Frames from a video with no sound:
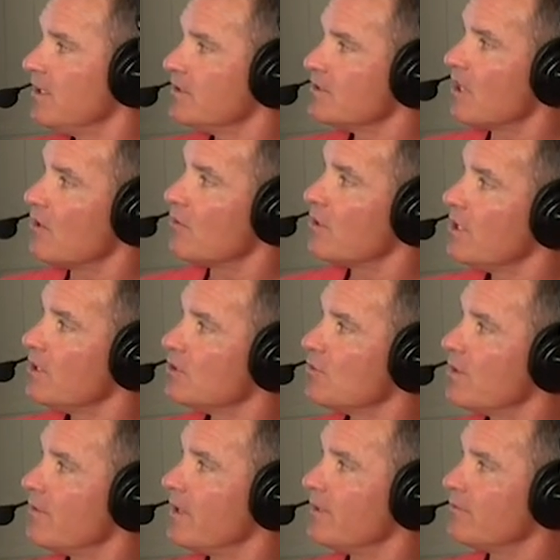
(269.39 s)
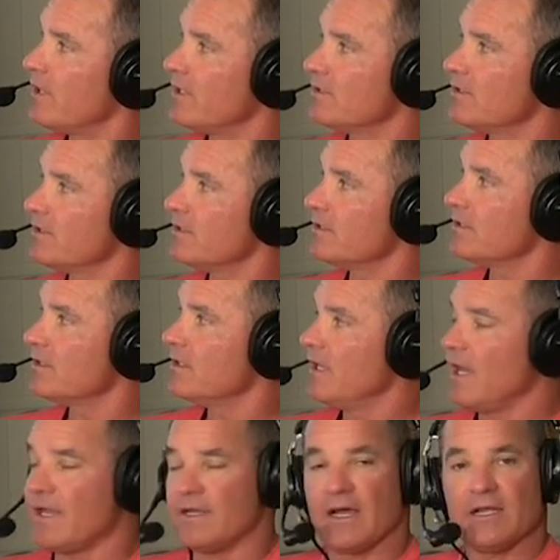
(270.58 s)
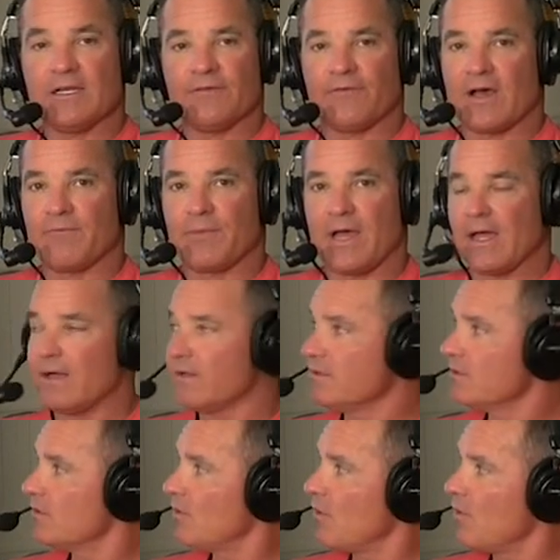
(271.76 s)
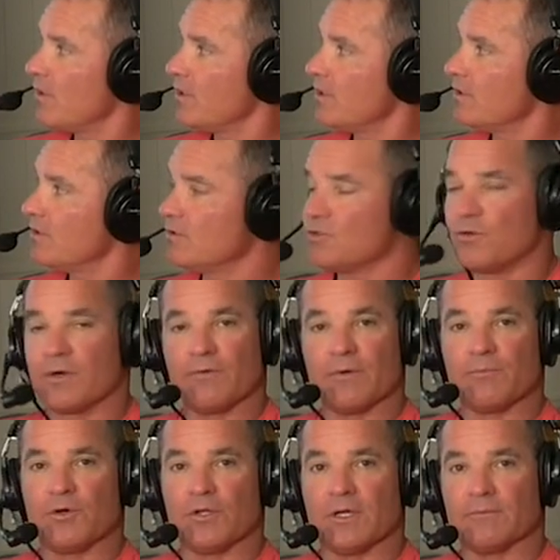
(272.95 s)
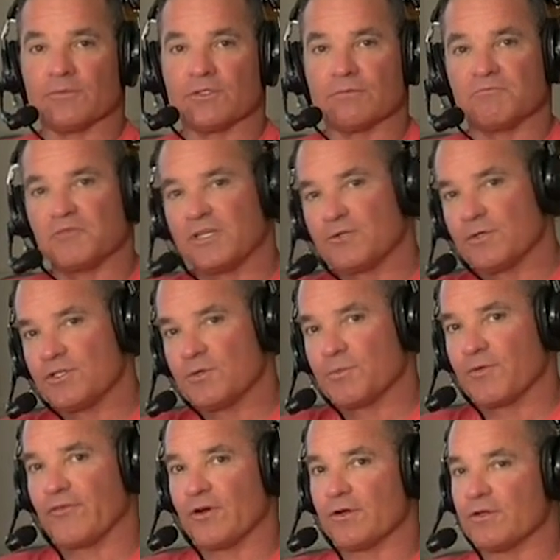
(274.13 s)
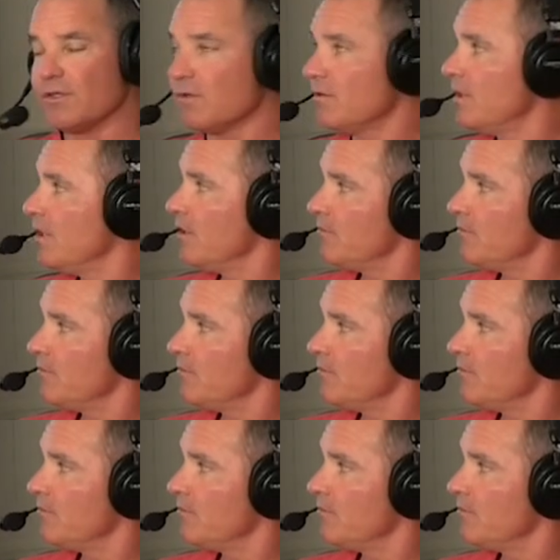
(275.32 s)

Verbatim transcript: So 21 thrusters at 95 pounds, or you can do 21 pull-ups. Which would you prefer to do?